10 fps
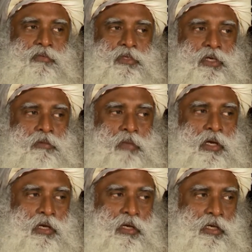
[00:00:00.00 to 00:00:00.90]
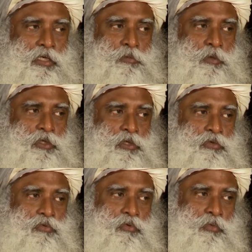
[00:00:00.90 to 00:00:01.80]
which are merely an expression
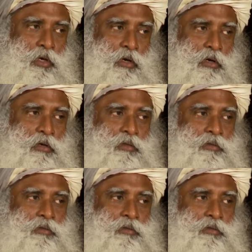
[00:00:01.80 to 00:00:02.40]
of who we are.